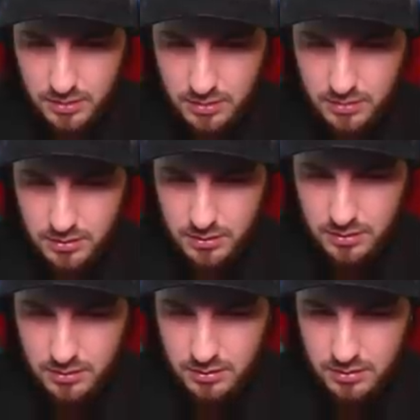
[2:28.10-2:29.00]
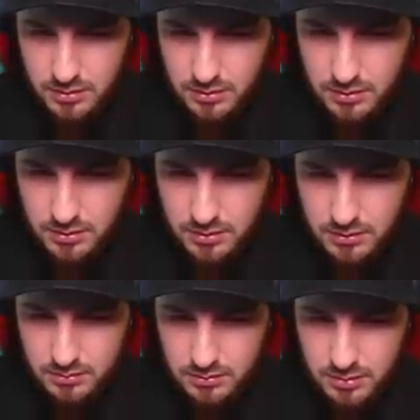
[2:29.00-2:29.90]
so take that and let's go outside.
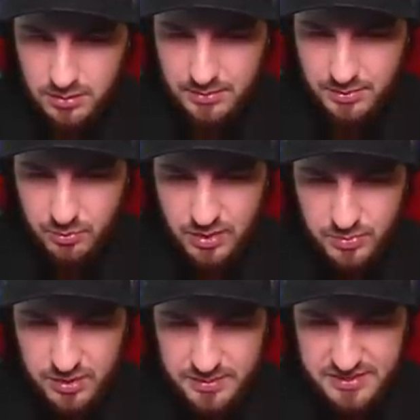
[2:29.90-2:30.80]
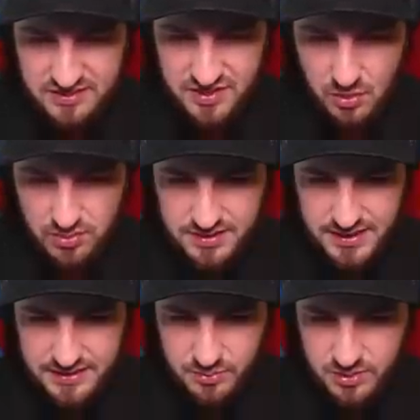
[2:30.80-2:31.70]
Okay, but what about this donut
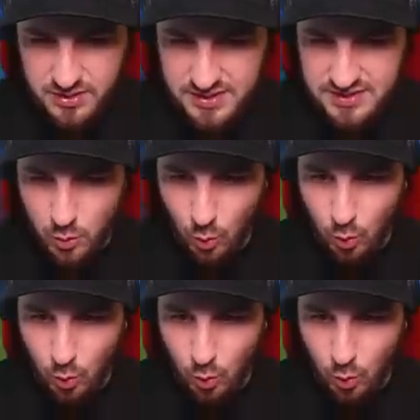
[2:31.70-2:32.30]
thing? Look at this thing.